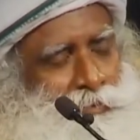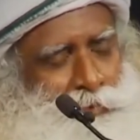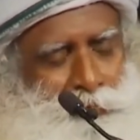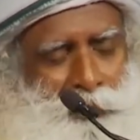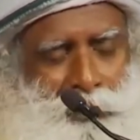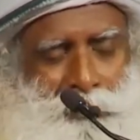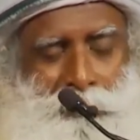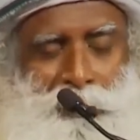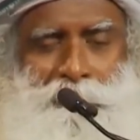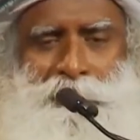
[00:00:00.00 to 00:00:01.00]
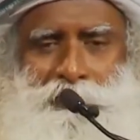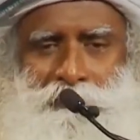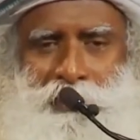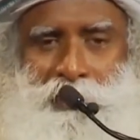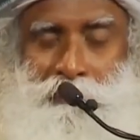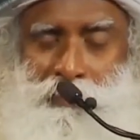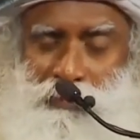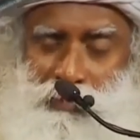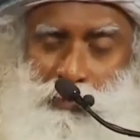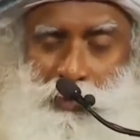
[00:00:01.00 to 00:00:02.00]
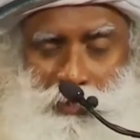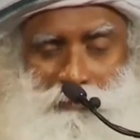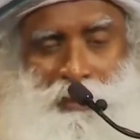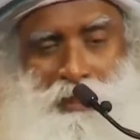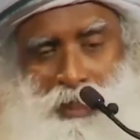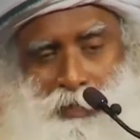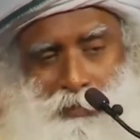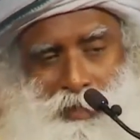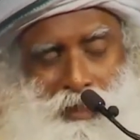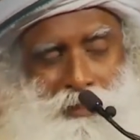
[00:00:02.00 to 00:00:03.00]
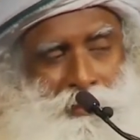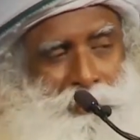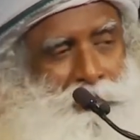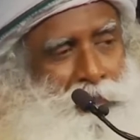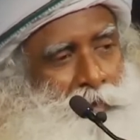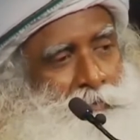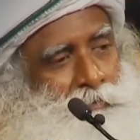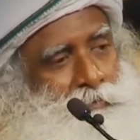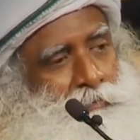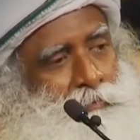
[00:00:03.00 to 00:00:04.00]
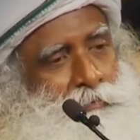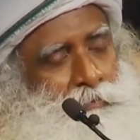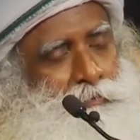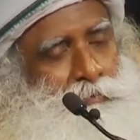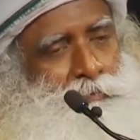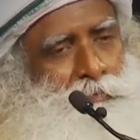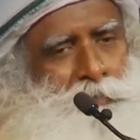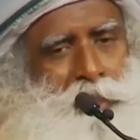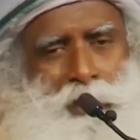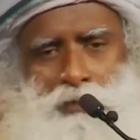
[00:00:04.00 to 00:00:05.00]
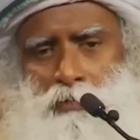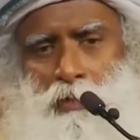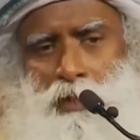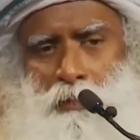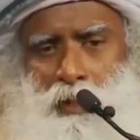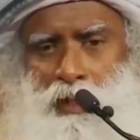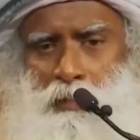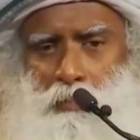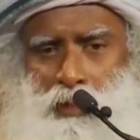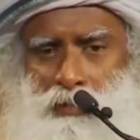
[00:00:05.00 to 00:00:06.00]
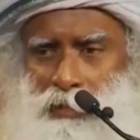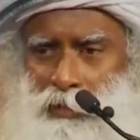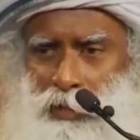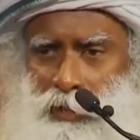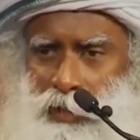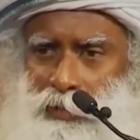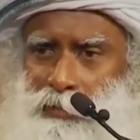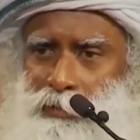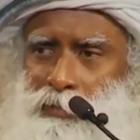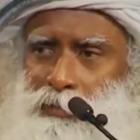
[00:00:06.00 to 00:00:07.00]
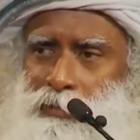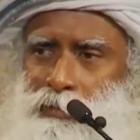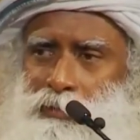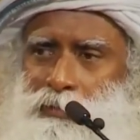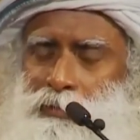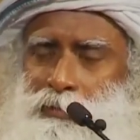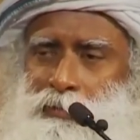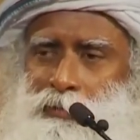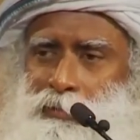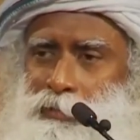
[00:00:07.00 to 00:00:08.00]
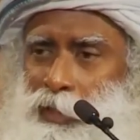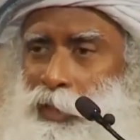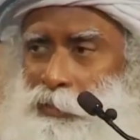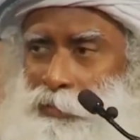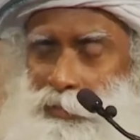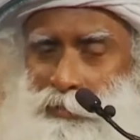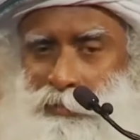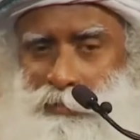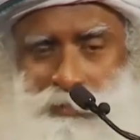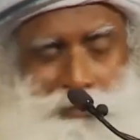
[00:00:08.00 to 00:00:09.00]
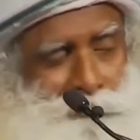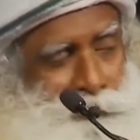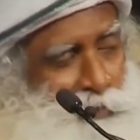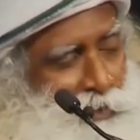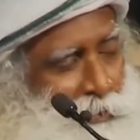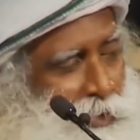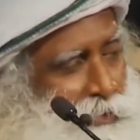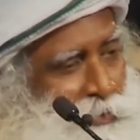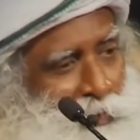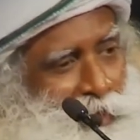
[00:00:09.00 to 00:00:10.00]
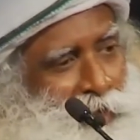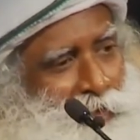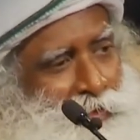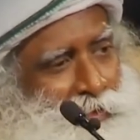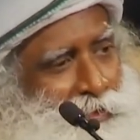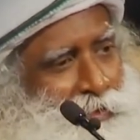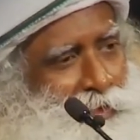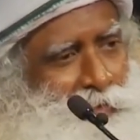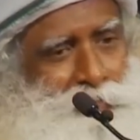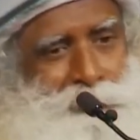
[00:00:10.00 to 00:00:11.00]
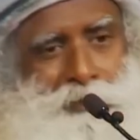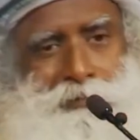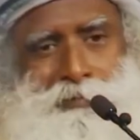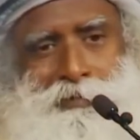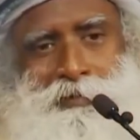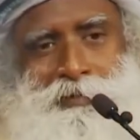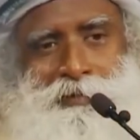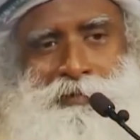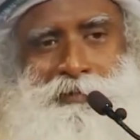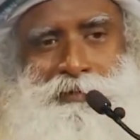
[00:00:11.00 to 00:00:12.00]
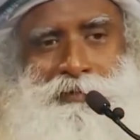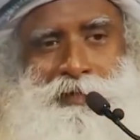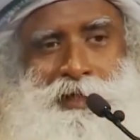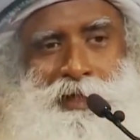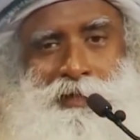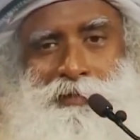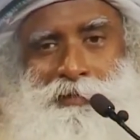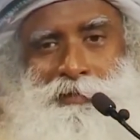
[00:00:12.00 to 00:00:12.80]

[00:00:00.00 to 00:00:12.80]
to Nagarhole, which was a very narrow track at that time. I drove all the way and I parked the car there. Then I said, this is the first time I drove and never drove. And